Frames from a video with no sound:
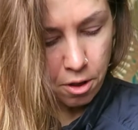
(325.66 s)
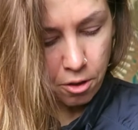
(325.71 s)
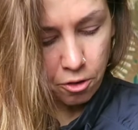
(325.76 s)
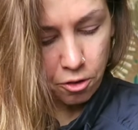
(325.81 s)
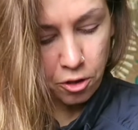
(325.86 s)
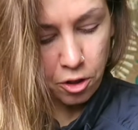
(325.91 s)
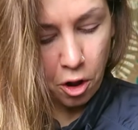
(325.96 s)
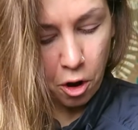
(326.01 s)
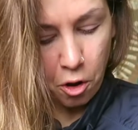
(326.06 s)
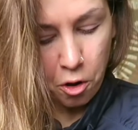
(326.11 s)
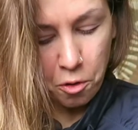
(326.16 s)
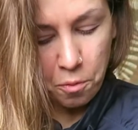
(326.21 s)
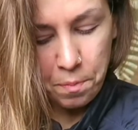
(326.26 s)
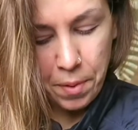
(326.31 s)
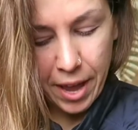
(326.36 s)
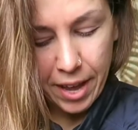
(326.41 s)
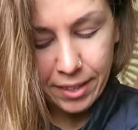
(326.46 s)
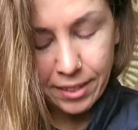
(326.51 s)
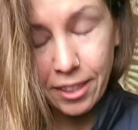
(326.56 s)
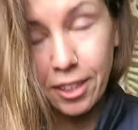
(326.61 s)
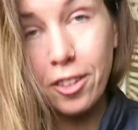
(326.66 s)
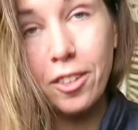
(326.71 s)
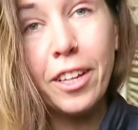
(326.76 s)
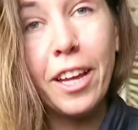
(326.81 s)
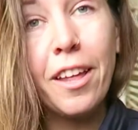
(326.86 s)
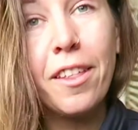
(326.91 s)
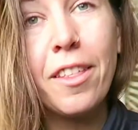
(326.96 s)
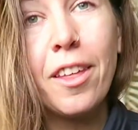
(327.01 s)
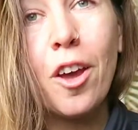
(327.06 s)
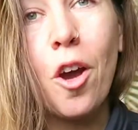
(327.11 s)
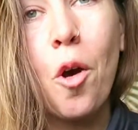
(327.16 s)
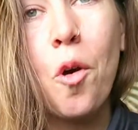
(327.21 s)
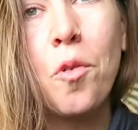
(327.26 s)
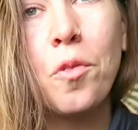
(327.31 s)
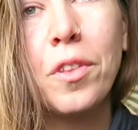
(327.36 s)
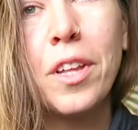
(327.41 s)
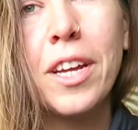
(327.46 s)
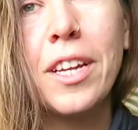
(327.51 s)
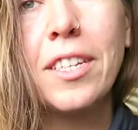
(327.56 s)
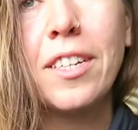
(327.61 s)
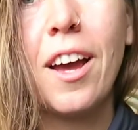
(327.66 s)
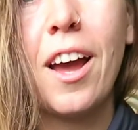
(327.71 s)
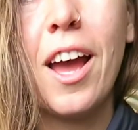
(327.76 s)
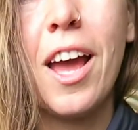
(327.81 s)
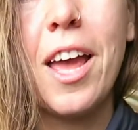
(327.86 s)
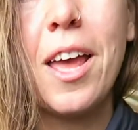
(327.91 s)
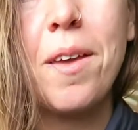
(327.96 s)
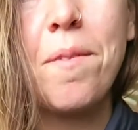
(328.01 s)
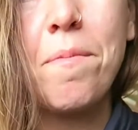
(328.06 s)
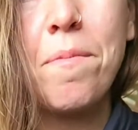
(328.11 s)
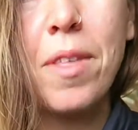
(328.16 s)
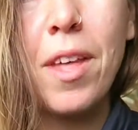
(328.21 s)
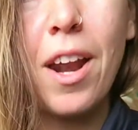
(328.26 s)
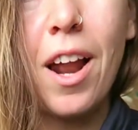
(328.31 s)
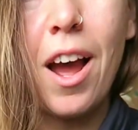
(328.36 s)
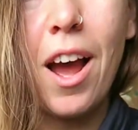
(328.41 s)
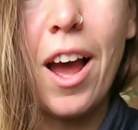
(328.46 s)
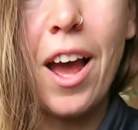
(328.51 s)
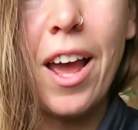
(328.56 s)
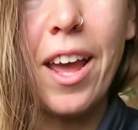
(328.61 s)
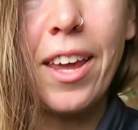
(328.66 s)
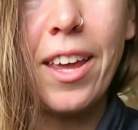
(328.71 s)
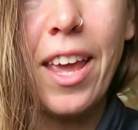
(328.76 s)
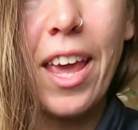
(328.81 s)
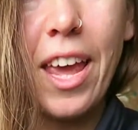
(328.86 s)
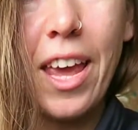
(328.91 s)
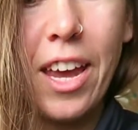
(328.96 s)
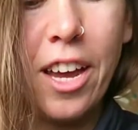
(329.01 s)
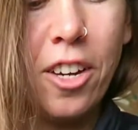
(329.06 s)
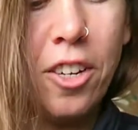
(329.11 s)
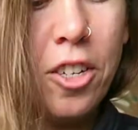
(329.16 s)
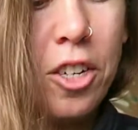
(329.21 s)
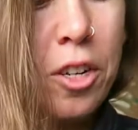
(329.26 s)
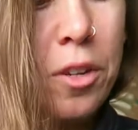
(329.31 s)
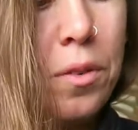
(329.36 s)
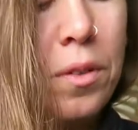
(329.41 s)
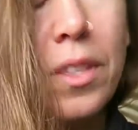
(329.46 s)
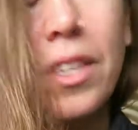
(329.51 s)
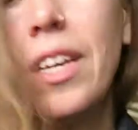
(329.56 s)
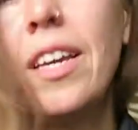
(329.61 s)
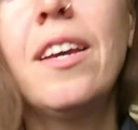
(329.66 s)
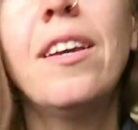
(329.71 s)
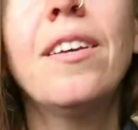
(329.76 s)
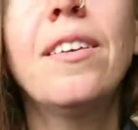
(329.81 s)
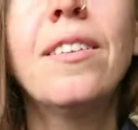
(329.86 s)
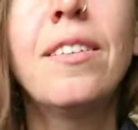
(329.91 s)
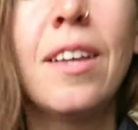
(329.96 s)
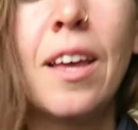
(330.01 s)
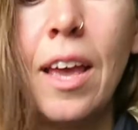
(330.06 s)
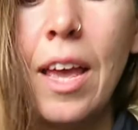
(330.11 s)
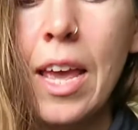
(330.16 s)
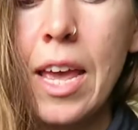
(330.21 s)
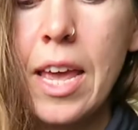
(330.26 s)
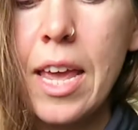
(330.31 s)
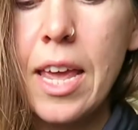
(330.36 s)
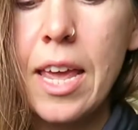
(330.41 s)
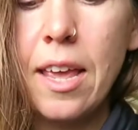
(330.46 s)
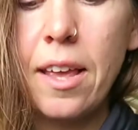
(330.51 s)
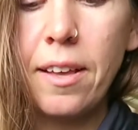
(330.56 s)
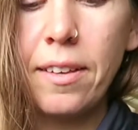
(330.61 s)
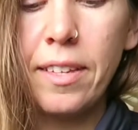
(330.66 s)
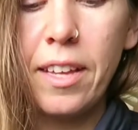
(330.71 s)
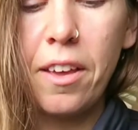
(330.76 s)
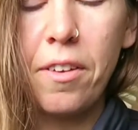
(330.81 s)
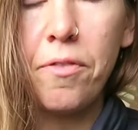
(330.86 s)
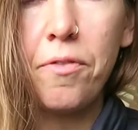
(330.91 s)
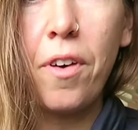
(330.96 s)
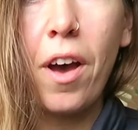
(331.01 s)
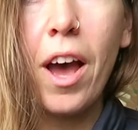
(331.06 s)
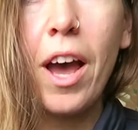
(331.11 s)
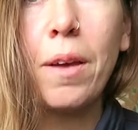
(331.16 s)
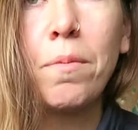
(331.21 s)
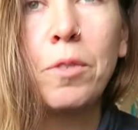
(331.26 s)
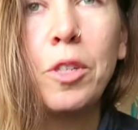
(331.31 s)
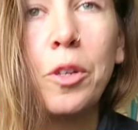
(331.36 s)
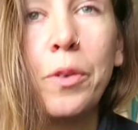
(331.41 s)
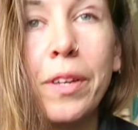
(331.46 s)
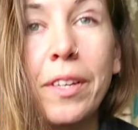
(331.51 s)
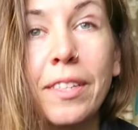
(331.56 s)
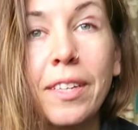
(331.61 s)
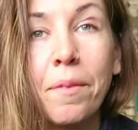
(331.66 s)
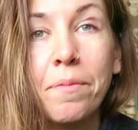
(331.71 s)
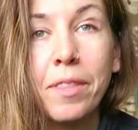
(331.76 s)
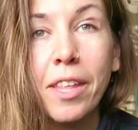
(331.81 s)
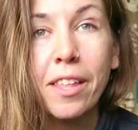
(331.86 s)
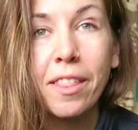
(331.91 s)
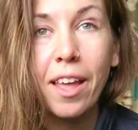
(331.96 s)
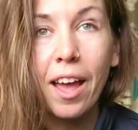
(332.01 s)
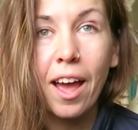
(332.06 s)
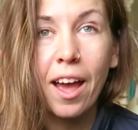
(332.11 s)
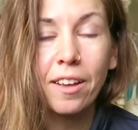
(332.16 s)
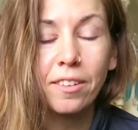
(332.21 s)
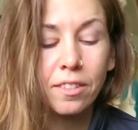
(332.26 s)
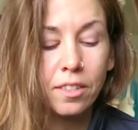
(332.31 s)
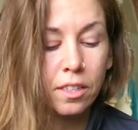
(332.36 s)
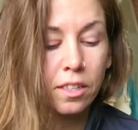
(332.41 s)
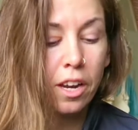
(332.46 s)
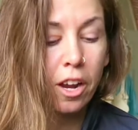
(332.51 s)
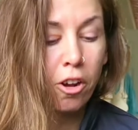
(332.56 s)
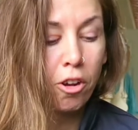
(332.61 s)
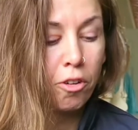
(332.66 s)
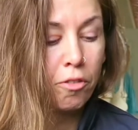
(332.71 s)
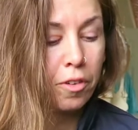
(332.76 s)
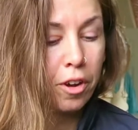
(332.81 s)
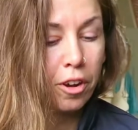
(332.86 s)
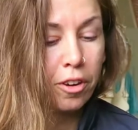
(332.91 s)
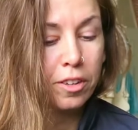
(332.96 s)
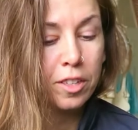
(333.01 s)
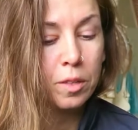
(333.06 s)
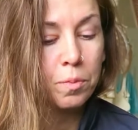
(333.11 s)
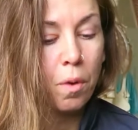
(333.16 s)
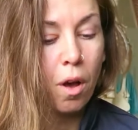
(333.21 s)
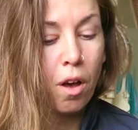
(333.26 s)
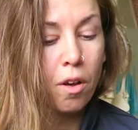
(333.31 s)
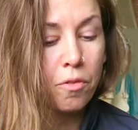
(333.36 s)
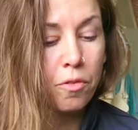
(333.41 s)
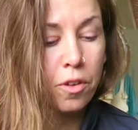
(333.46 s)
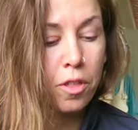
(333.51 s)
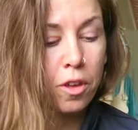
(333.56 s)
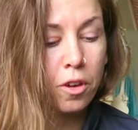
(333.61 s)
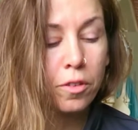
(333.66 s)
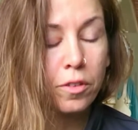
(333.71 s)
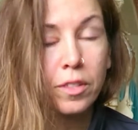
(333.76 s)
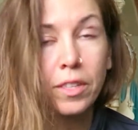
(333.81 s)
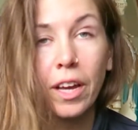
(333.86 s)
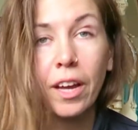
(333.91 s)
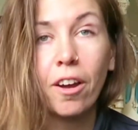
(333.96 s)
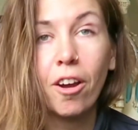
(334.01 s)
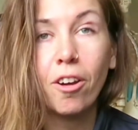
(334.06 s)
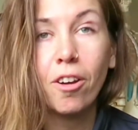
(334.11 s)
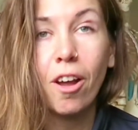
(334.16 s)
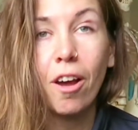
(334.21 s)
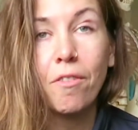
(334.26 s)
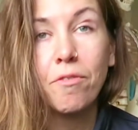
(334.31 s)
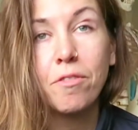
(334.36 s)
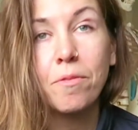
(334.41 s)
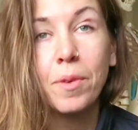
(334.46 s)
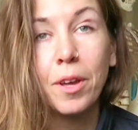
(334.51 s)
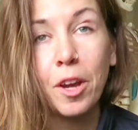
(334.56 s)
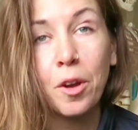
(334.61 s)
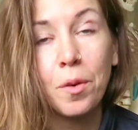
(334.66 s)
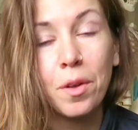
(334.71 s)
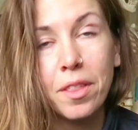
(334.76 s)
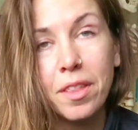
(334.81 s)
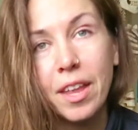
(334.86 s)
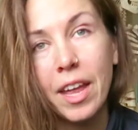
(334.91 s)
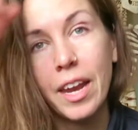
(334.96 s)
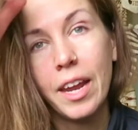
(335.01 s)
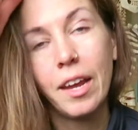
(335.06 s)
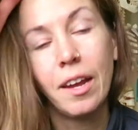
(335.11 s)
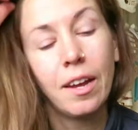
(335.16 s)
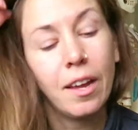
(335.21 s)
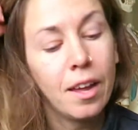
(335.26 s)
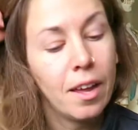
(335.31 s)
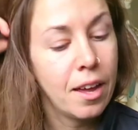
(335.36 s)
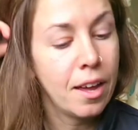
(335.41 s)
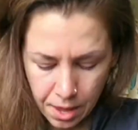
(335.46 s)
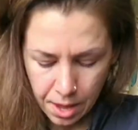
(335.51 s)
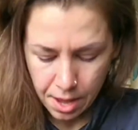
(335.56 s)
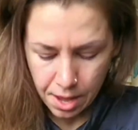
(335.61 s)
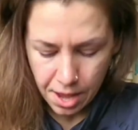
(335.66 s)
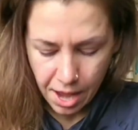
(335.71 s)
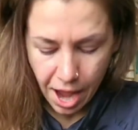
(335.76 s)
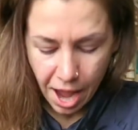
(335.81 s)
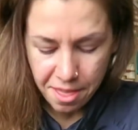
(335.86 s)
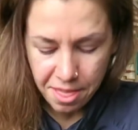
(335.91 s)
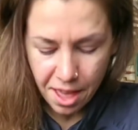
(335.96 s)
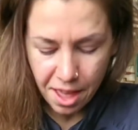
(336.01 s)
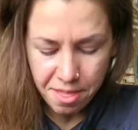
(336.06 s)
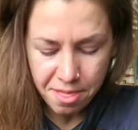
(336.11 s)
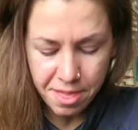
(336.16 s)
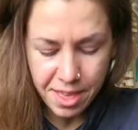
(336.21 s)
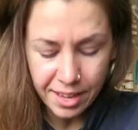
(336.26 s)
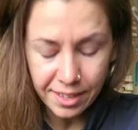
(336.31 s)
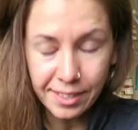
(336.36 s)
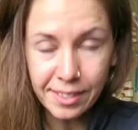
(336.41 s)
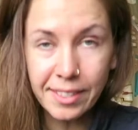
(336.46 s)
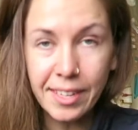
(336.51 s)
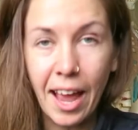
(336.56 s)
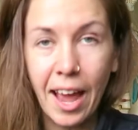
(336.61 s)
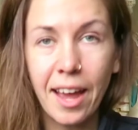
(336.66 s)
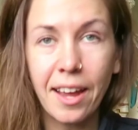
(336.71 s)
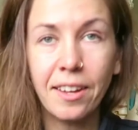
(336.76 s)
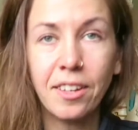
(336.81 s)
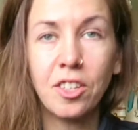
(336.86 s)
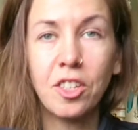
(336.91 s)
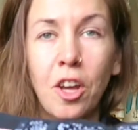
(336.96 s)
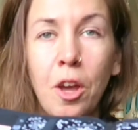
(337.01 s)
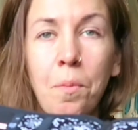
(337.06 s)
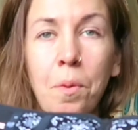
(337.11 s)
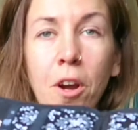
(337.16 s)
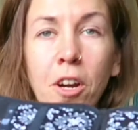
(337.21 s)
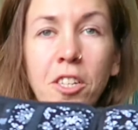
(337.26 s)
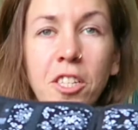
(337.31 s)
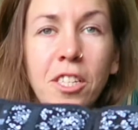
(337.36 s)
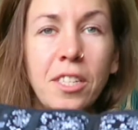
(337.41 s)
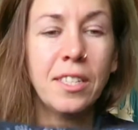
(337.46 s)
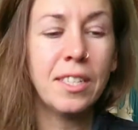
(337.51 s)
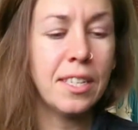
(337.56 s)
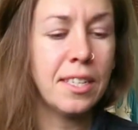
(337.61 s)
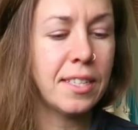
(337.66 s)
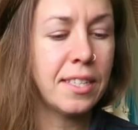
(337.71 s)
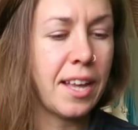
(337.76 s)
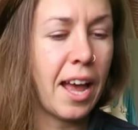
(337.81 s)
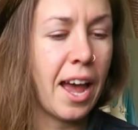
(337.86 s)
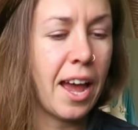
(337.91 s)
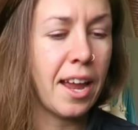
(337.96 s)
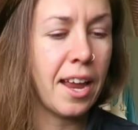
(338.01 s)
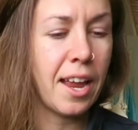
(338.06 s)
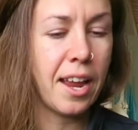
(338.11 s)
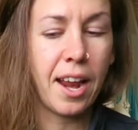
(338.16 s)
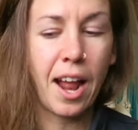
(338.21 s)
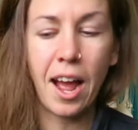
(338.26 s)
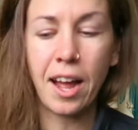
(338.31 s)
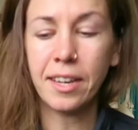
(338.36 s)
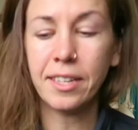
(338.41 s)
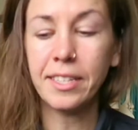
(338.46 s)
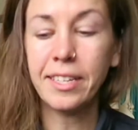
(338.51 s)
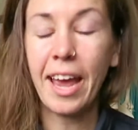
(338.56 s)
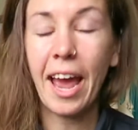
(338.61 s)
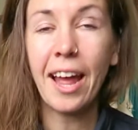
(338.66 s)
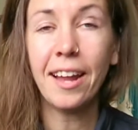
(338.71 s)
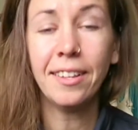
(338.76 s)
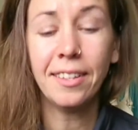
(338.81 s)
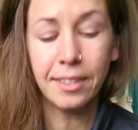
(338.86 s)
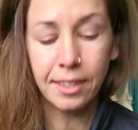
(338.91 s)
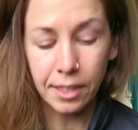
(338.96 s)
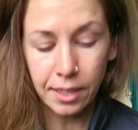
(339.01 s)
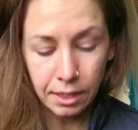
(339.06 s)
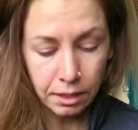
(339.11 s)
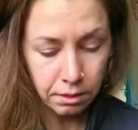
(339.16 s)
So basically the only time that I can't use these is if I'm doing something that has to narrow very small, for those that are not familiar with knitting. And then this set, so I purchased this set, it had 10,